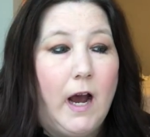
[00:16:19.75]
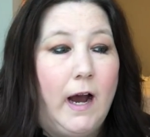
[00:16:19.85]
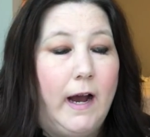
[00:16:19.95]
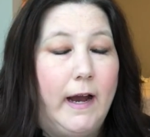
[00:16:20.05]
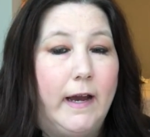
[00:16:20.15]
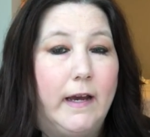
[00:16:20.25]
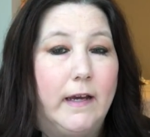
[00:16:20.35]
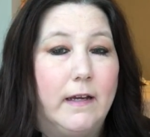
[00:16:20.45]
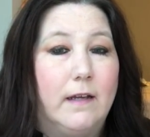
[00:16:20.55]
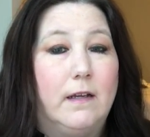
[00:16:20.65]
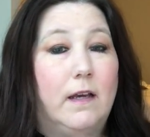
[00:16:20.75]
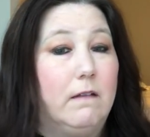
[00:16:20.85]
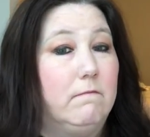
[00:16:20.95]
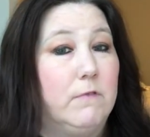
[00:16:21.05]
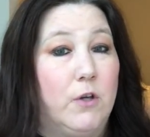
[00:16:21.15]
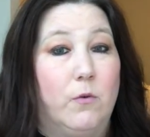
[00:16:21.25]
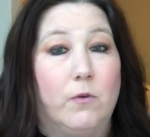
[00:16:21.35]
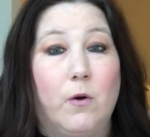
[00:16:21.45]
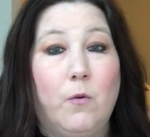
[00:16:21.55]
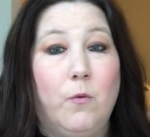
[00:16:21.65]
I don't
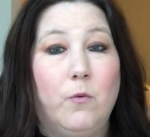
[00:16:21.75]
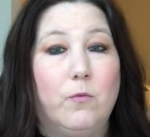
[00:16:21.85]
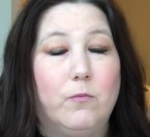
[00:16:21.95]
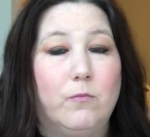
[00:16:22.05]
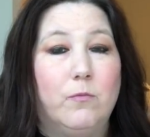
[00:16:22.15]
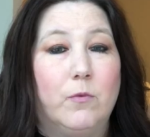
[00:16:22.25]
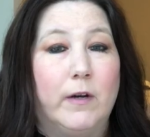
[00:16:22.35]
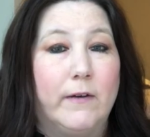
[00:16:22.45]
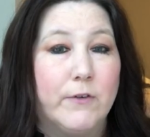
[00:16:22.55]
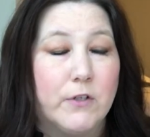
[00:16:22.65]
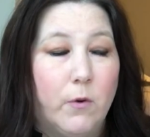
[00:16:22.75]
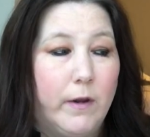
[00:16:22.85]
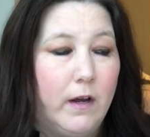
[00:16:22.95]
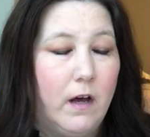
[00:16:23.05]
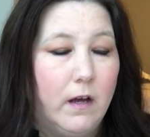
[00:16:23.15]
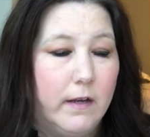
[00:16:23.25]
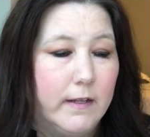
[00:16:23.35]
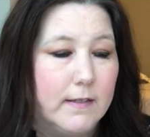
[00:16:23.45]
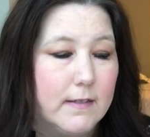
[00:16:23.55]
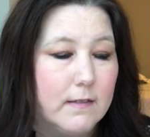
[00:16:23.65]
know, whatever's going on
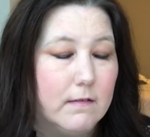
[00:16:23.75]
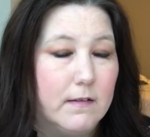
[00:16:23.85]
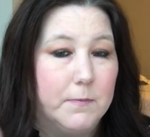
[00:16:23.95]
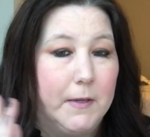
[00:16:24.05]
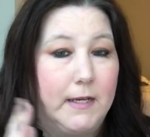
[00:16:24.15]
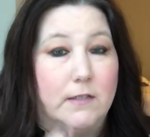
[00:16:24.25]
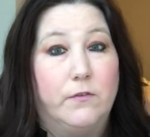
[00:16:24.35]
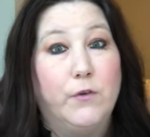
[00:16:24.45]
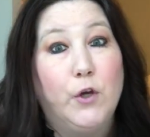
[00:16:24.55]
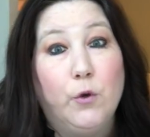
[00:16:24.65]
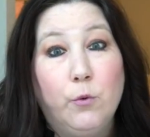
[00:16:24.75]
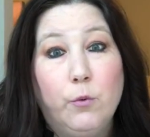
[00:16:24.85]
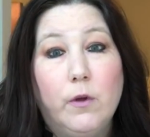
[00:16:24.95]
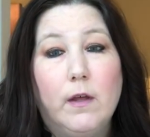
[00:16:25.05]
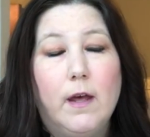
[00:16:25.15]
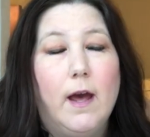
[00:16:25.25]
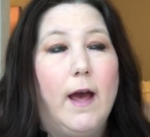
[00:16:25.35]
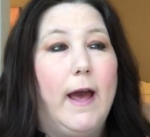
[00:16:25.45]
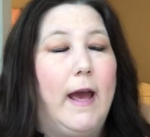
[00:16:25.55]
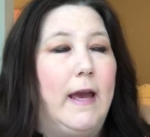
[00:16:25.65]
is because of you,
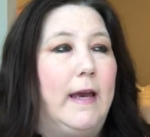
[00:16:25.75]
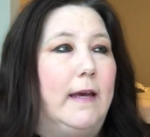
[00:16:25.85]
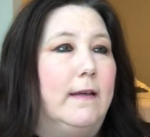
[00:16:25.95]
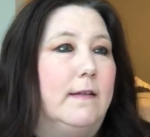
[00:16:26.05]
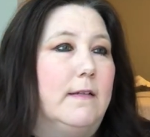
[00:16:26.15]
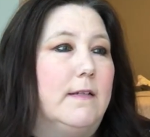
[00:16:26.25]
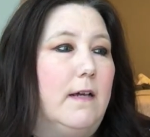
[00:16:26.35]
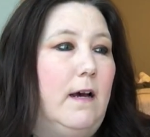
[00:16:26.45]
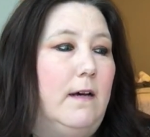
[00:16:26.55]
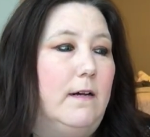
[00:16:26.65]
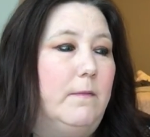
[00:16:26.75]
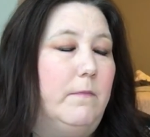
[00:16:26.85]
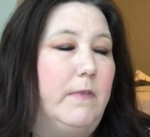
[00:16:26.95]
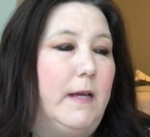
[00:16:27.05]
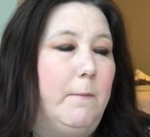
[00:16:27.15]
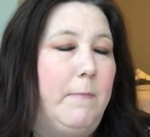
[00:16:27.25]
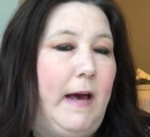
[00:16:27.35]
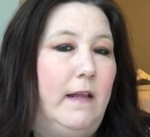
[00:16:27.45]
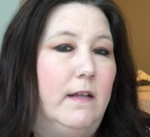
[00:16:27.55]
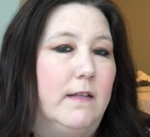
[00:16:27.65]
and the
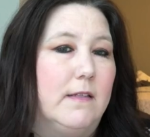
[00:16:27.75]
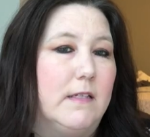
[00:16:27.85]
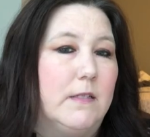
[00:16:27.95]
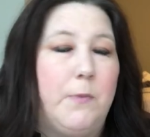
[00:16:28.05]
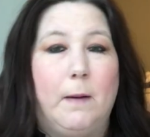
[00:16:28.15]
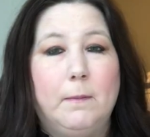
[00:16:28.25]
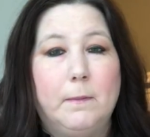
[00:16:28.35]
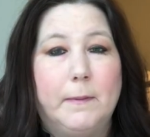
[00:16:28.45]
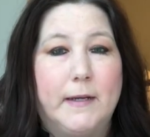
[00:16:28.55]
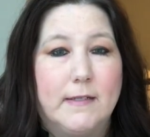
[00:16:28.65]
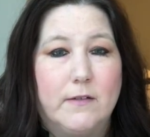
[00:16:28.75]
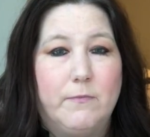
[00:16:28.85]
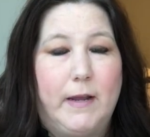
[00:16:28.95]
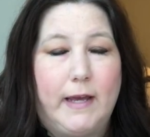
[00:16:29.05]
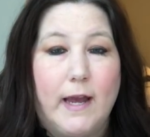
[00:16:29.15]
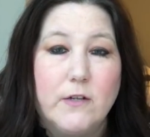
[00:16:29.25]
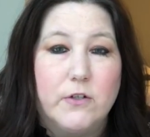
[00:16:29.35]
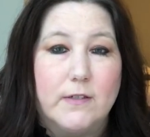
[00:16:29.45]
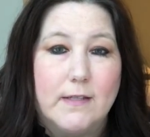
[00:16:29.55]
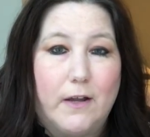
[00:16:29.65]
imbalance, it's probably because of
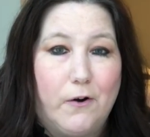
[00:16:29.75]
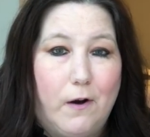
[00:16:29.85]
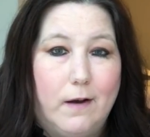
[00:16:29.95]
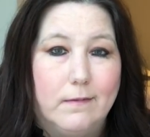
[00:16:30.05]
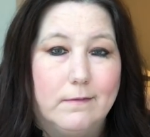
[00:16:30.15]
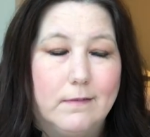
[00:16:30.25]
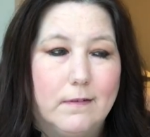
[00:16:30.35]
medications that you're on.